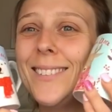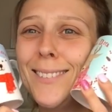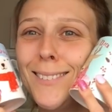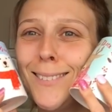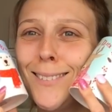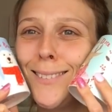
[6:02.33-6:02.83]

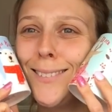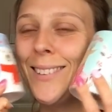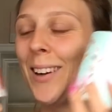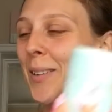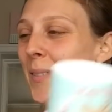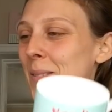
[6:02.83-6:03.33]

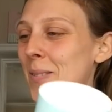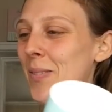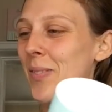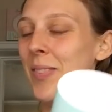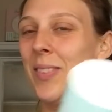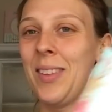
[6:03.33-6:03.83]
Oh,
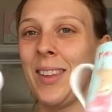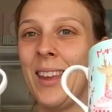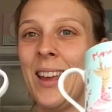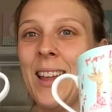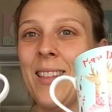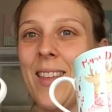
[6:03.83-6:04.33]

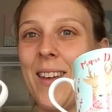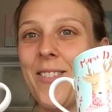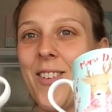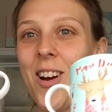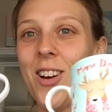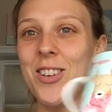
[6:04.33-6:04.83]
they're
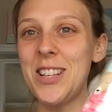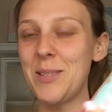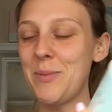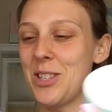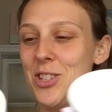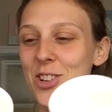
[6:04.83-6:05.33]
for our
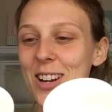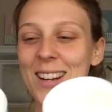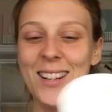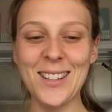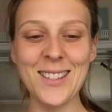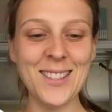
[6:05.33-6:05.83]
Christmas drink.